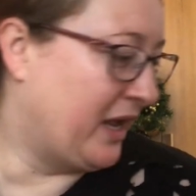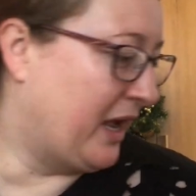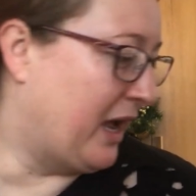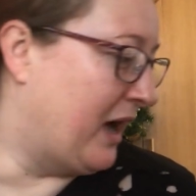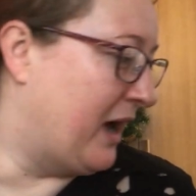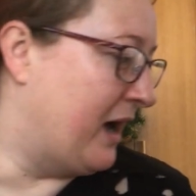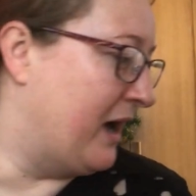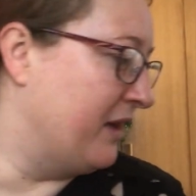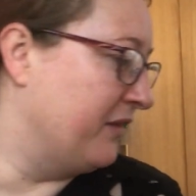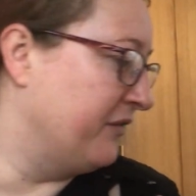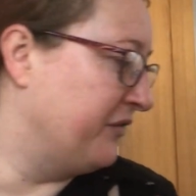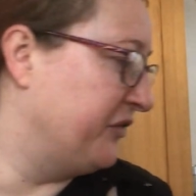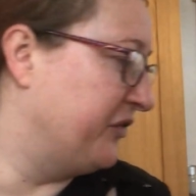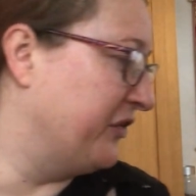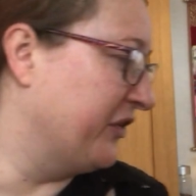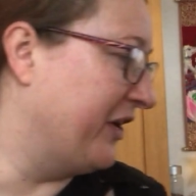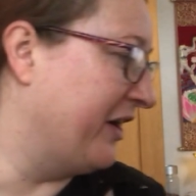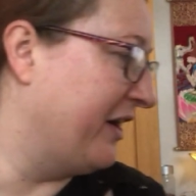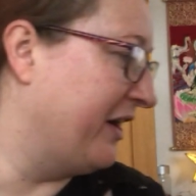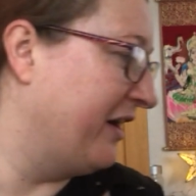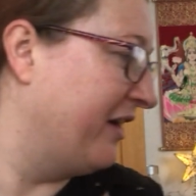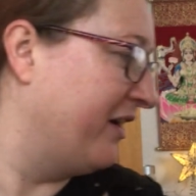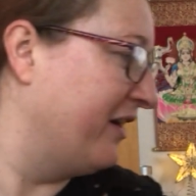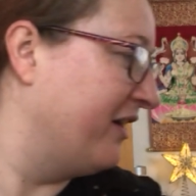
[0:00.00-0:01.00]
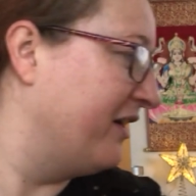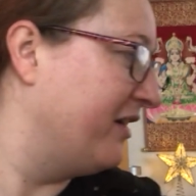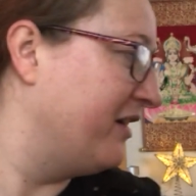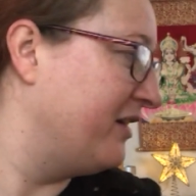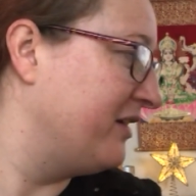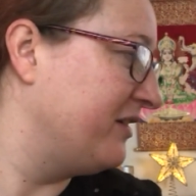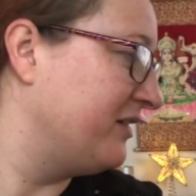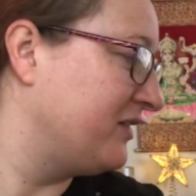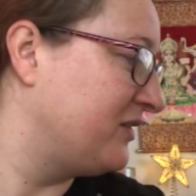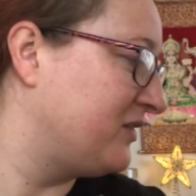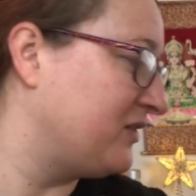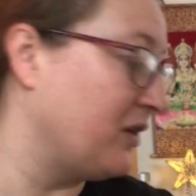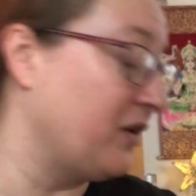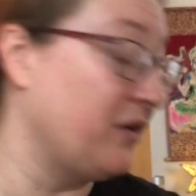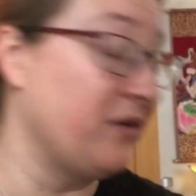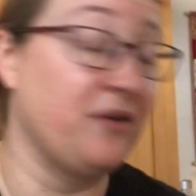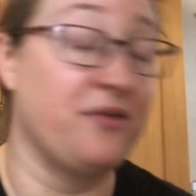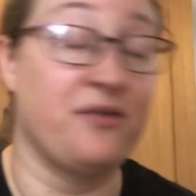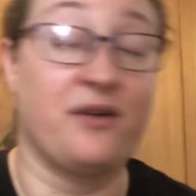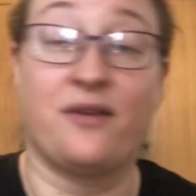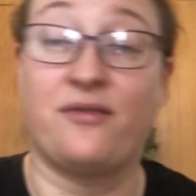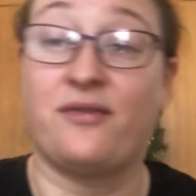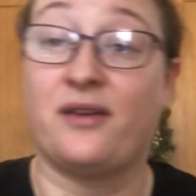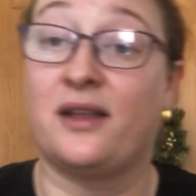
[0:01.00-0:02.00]
And so
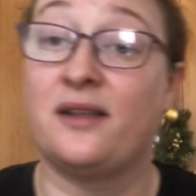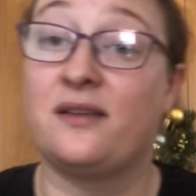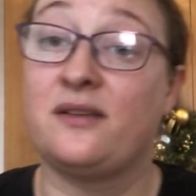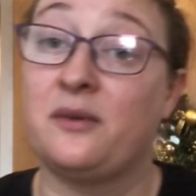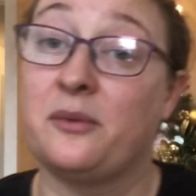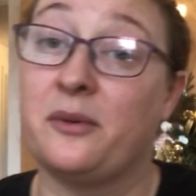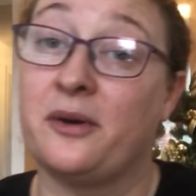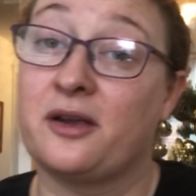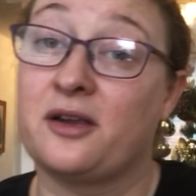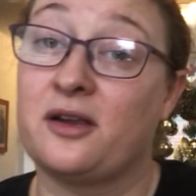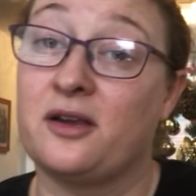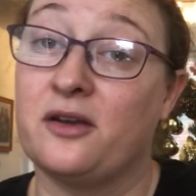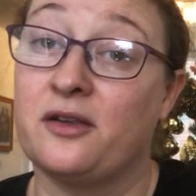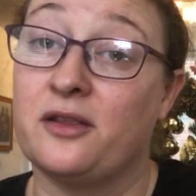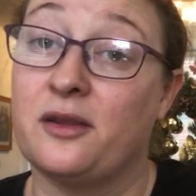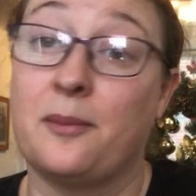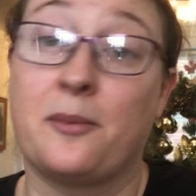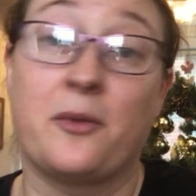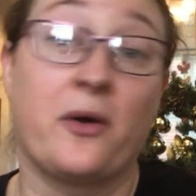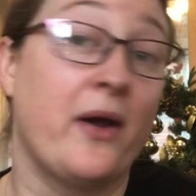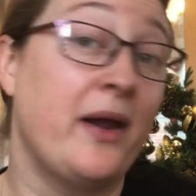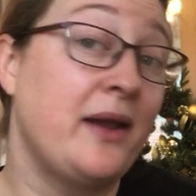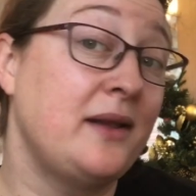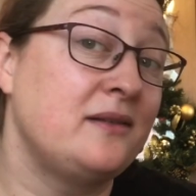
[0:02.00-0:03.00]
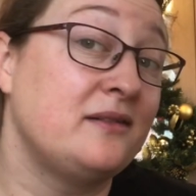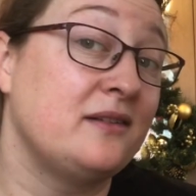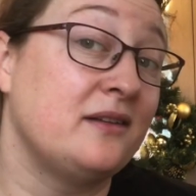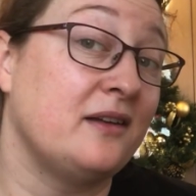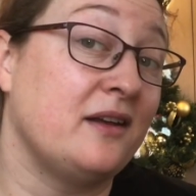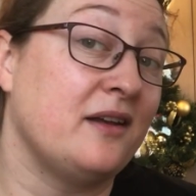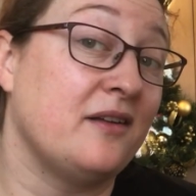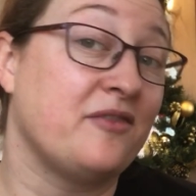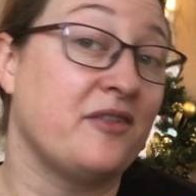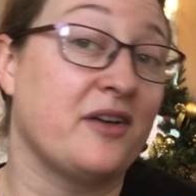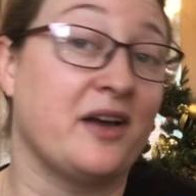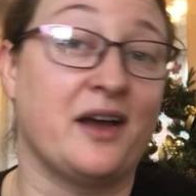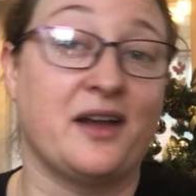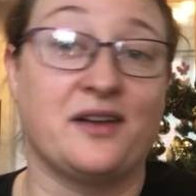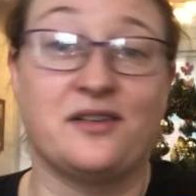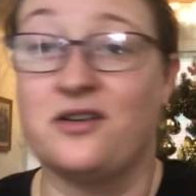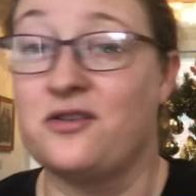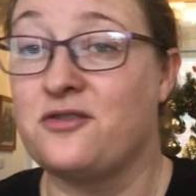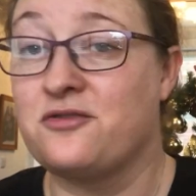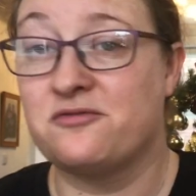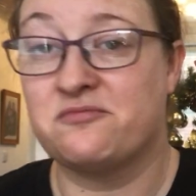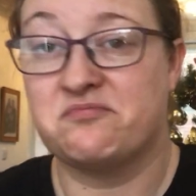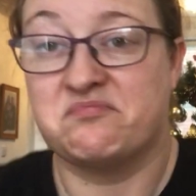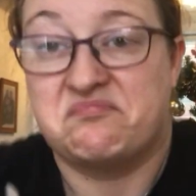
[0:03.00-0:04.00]
if I fancy working on them, great, and if I
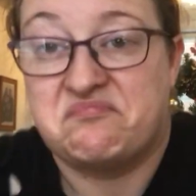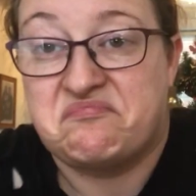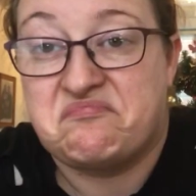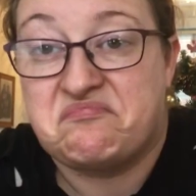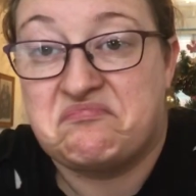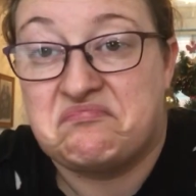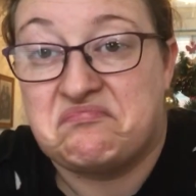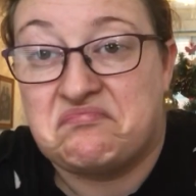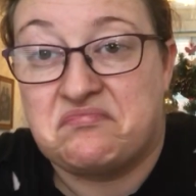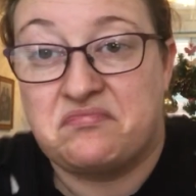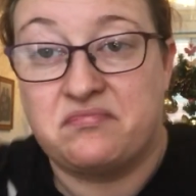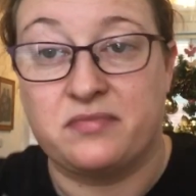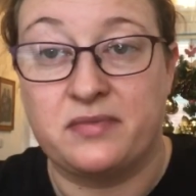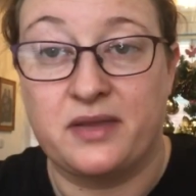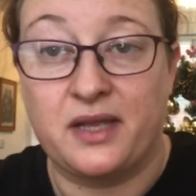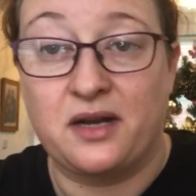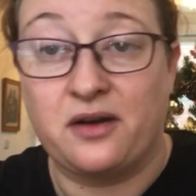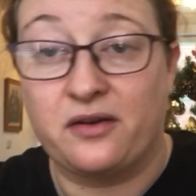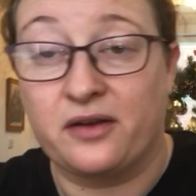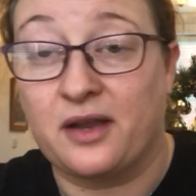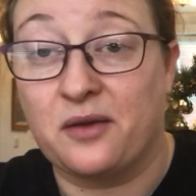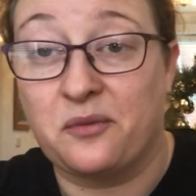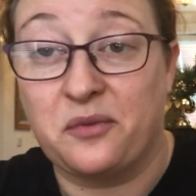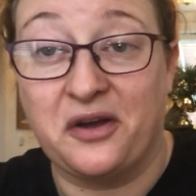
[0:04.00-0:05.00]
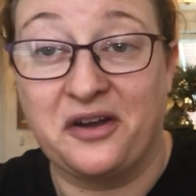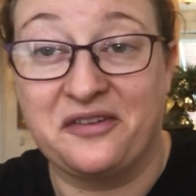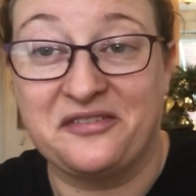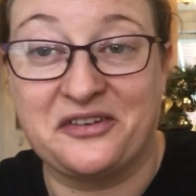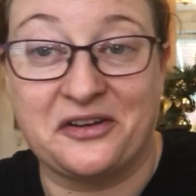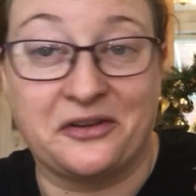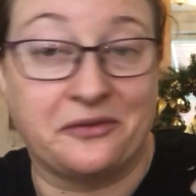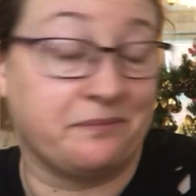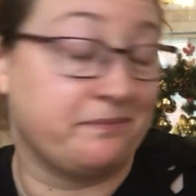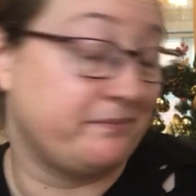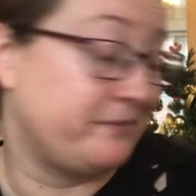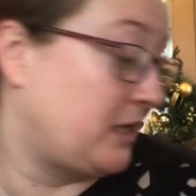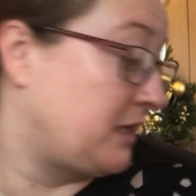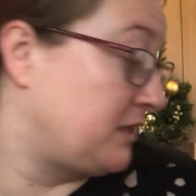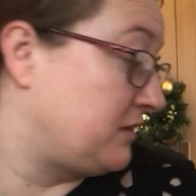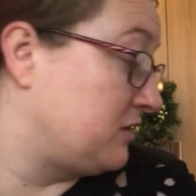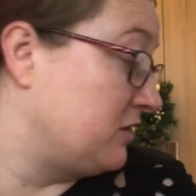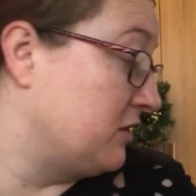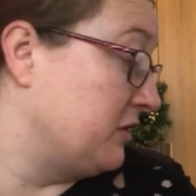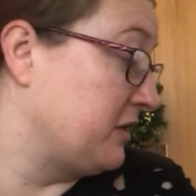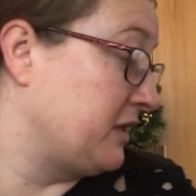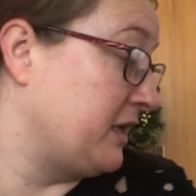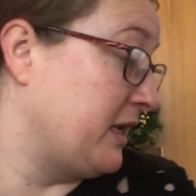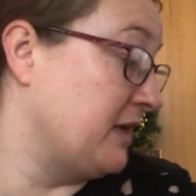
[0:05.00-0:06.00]
don't, they don't get worked on. It's
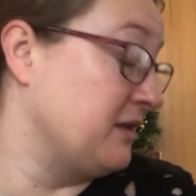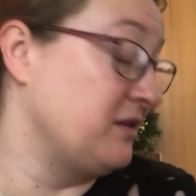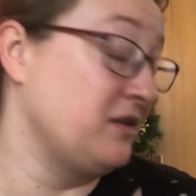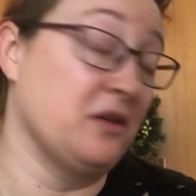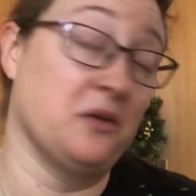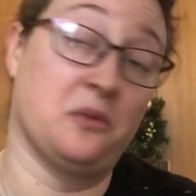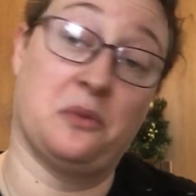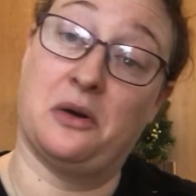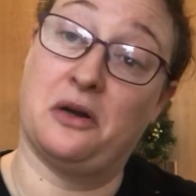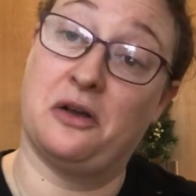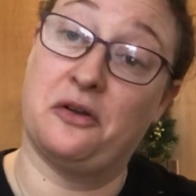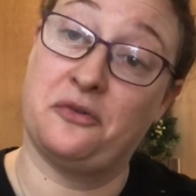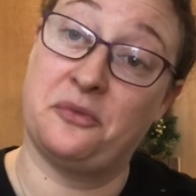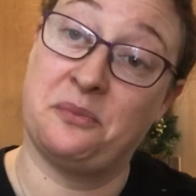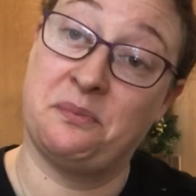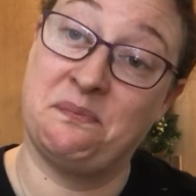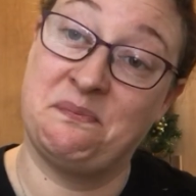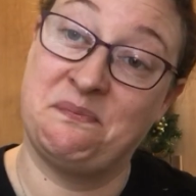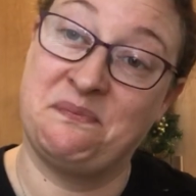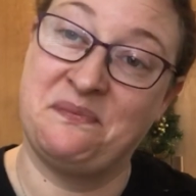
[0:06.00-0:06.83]
not the end of the world.